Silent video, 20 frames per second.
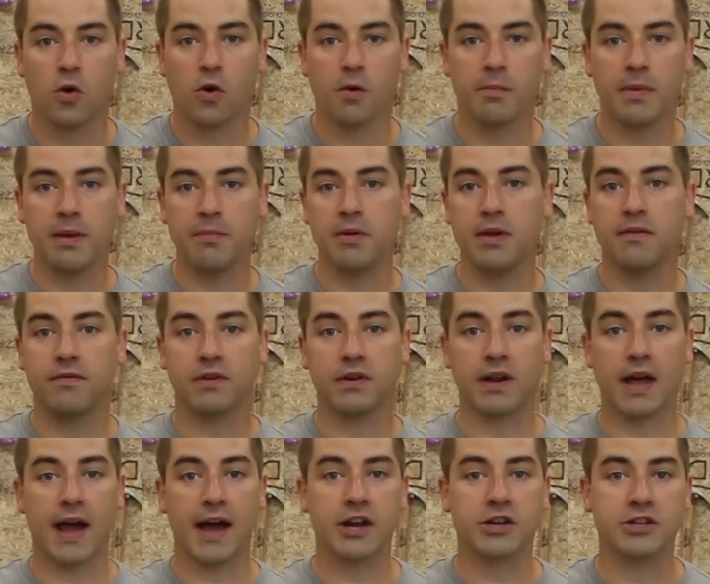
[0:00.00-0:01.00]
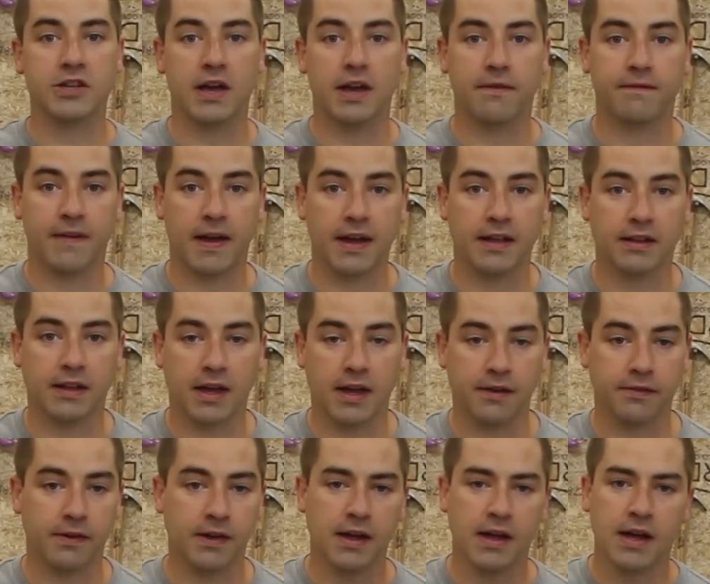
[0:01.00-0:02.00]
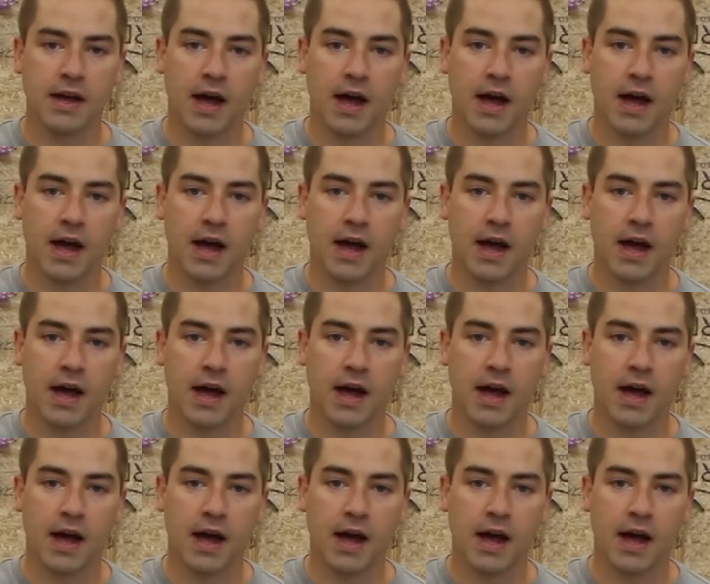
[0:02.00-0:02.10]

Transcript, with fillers: or maybe even hashtag van life.